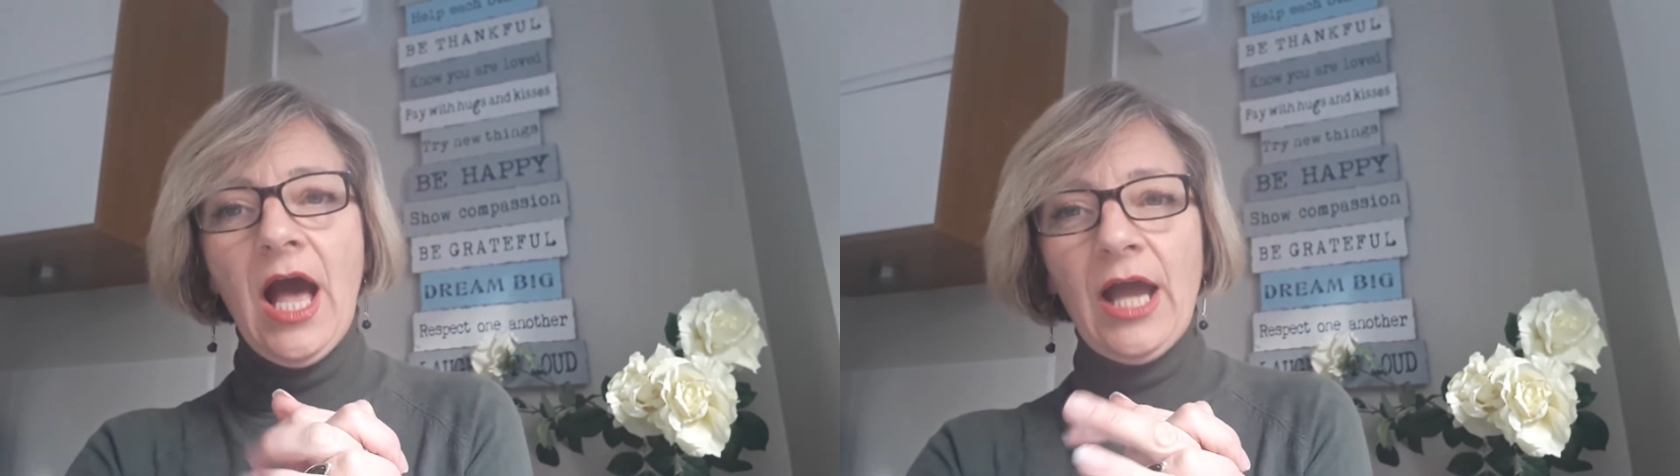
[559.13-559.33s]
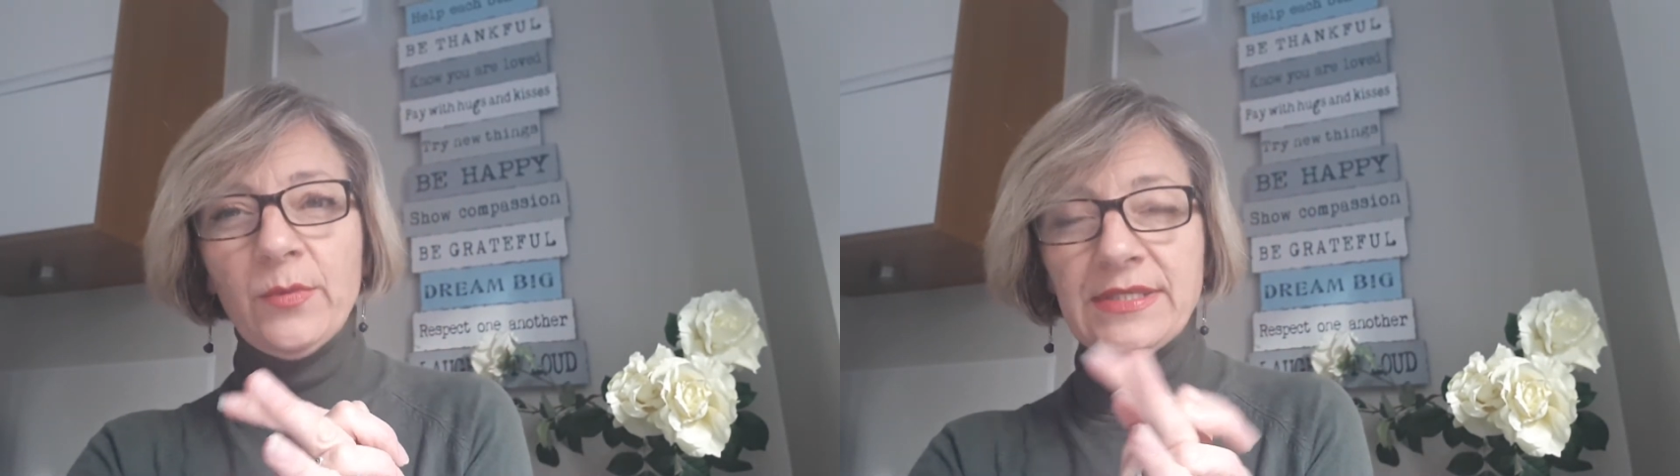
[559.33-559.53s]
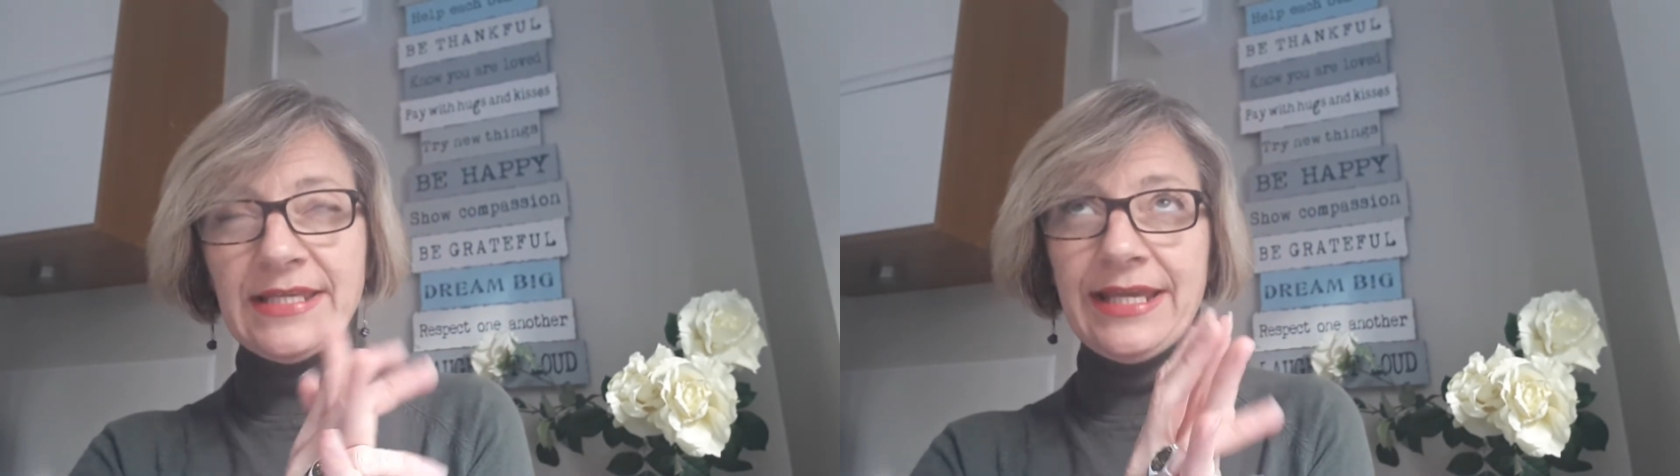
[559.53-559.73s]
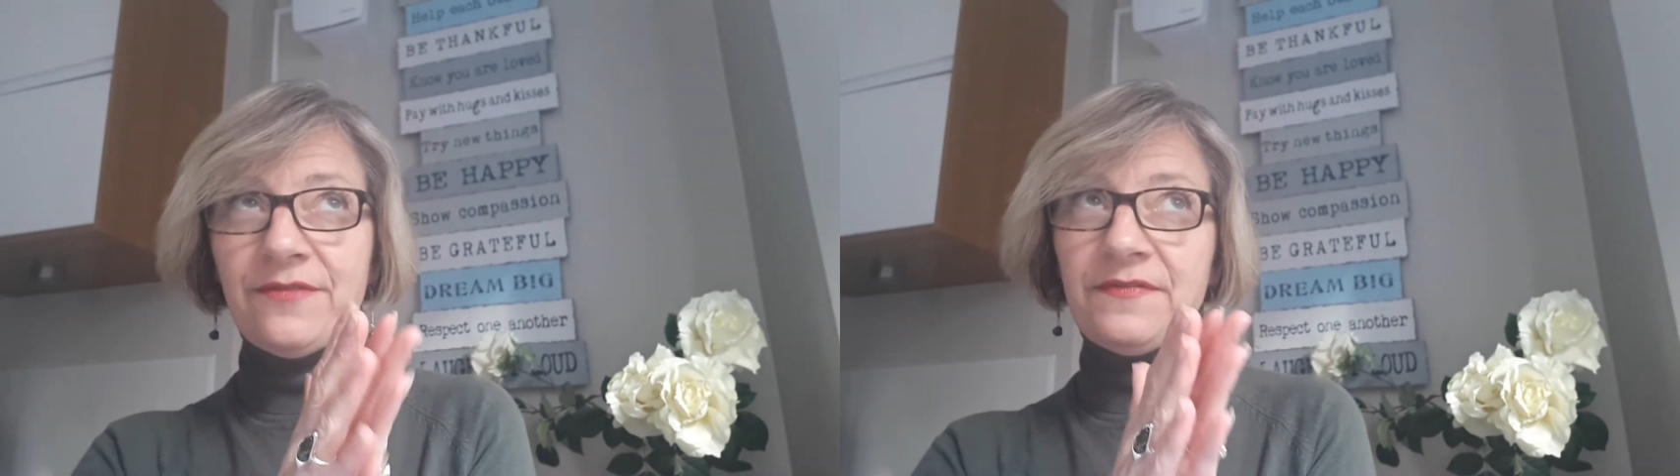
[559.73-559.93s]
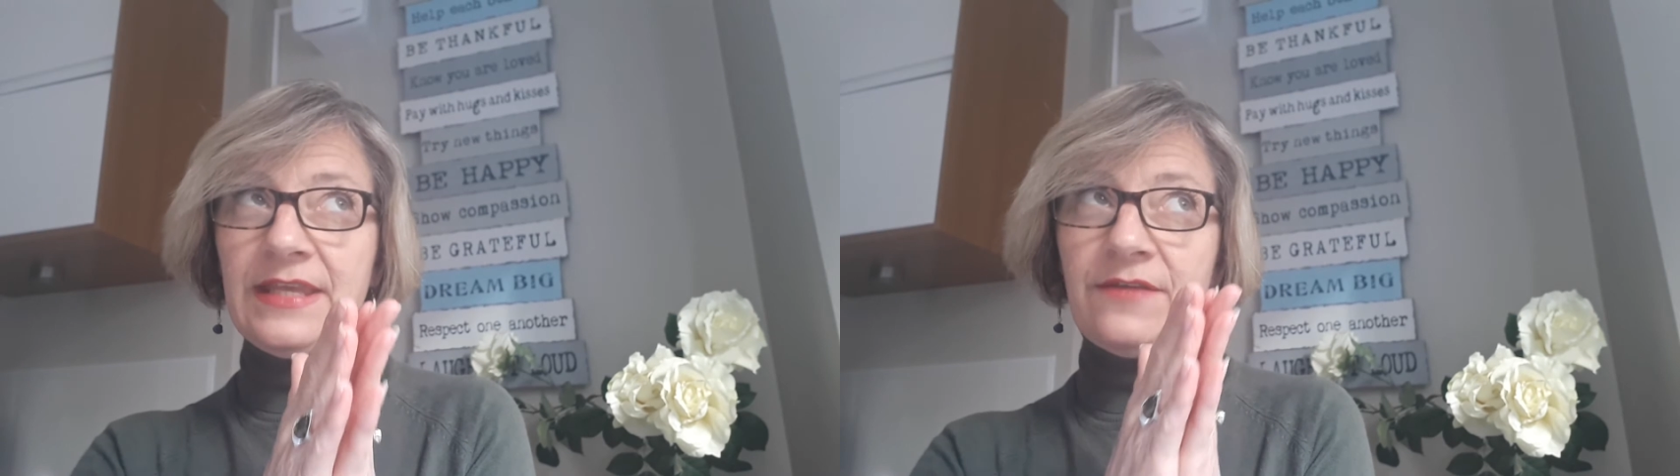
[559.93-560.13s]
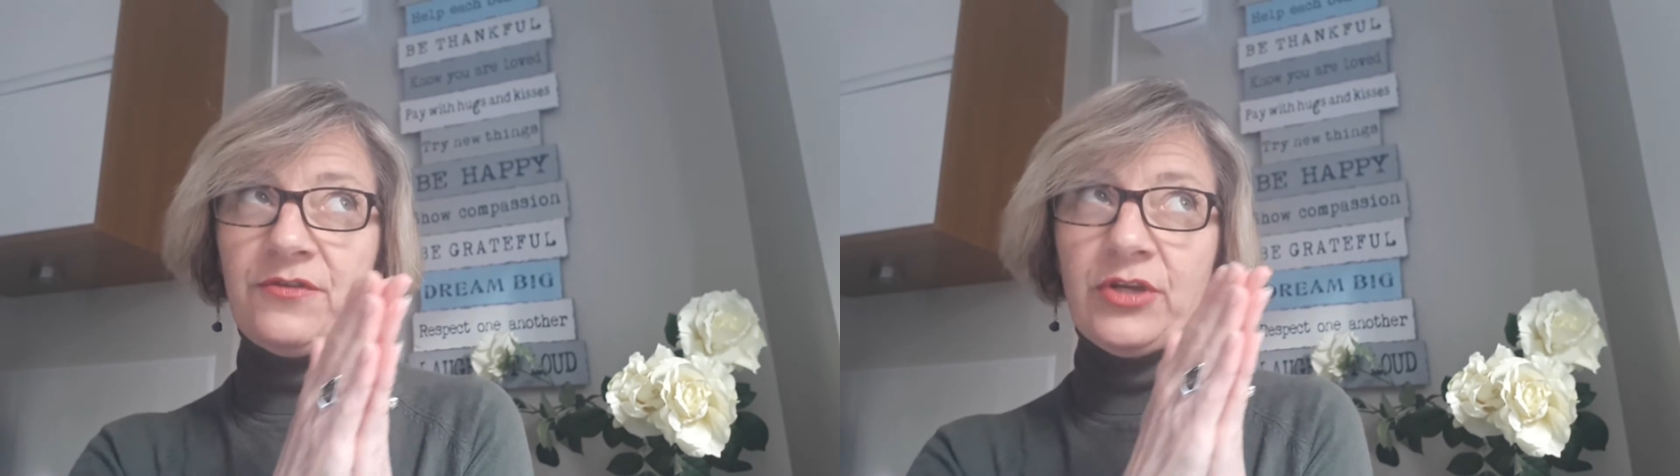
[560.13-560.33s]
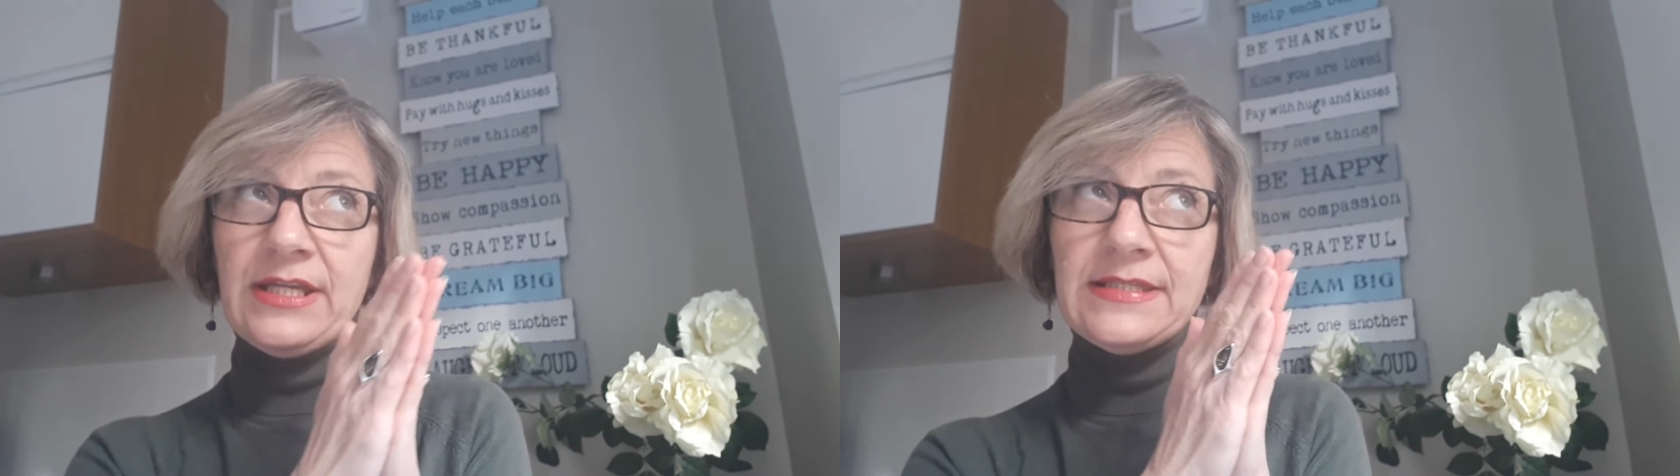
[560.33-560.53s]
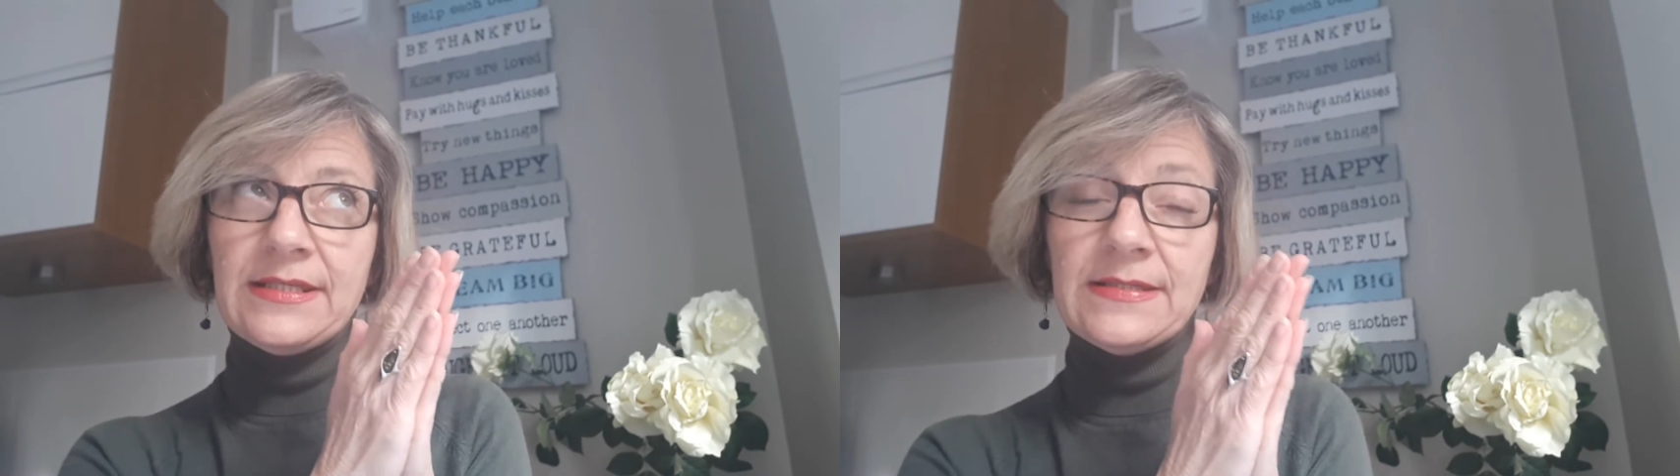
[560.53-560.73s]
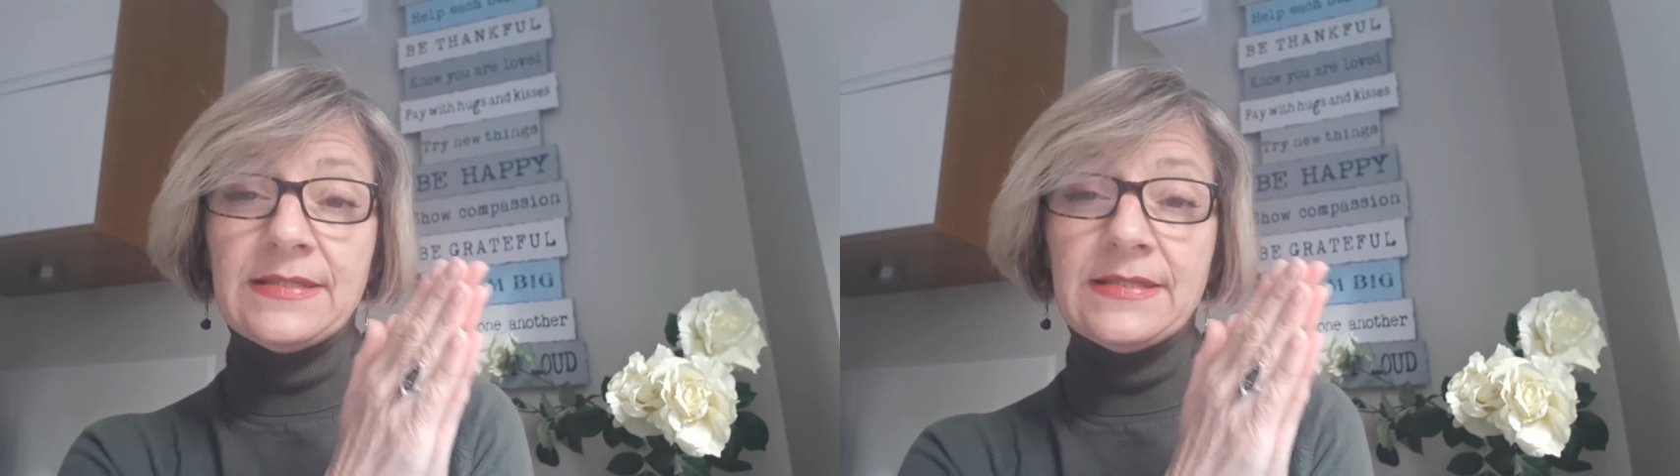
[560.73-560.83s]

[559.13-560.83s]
I would say if your kids can